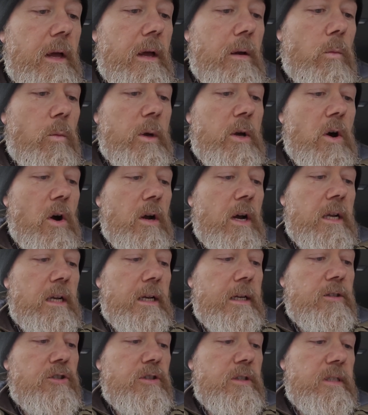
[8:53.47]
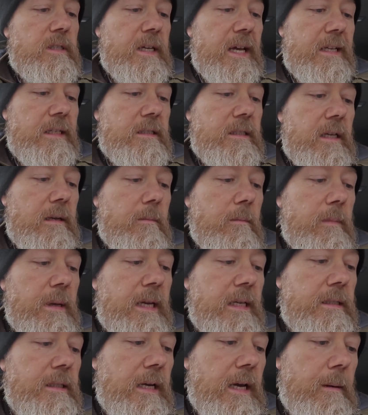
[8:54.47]
We got collision sensing,
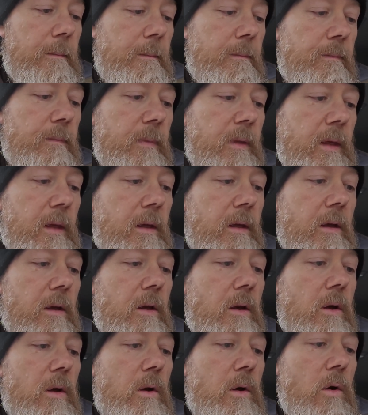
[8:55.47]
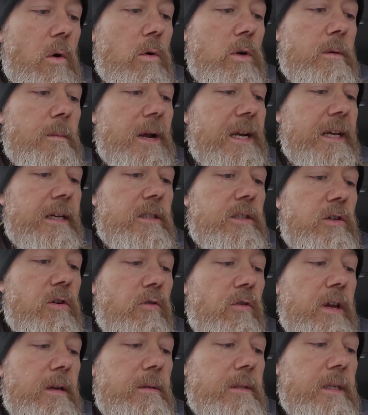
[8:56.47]
medium, automatic
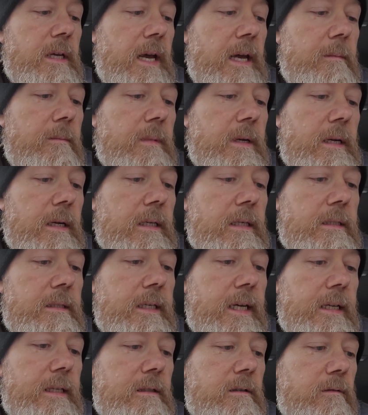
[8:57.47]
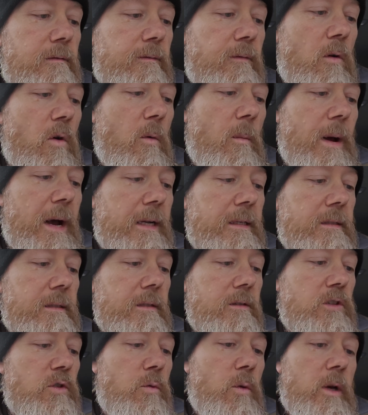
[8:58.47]
screen time, date format,
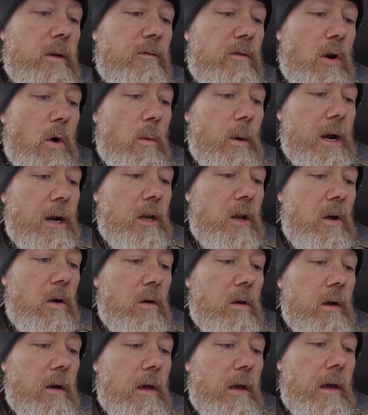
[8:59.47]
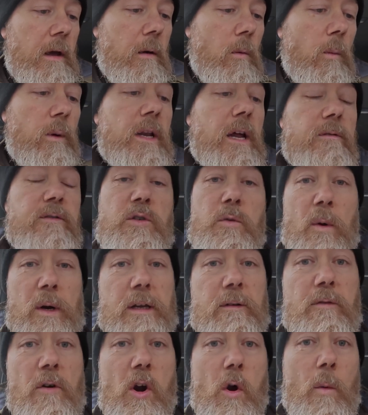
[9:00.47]
24-hour clock. We'll have
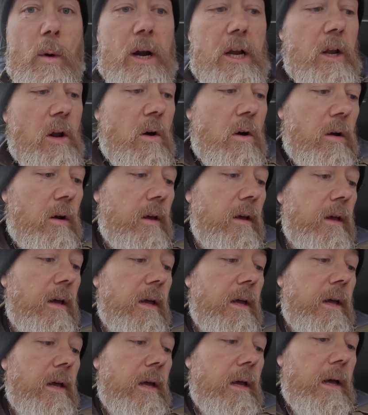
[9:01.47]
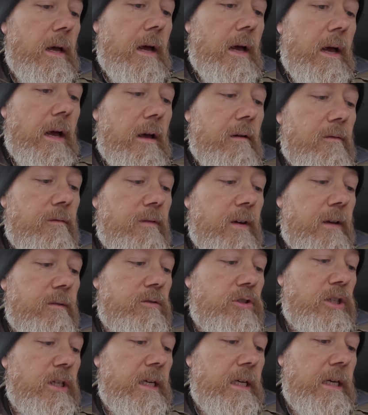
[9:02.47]
24-hour clock,
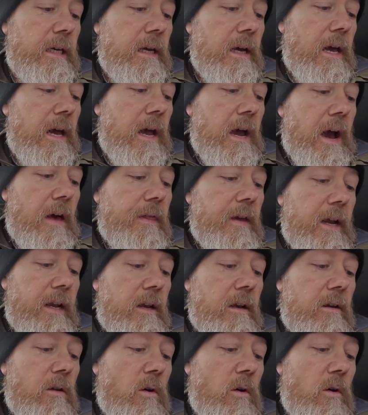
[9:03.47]
5G, and then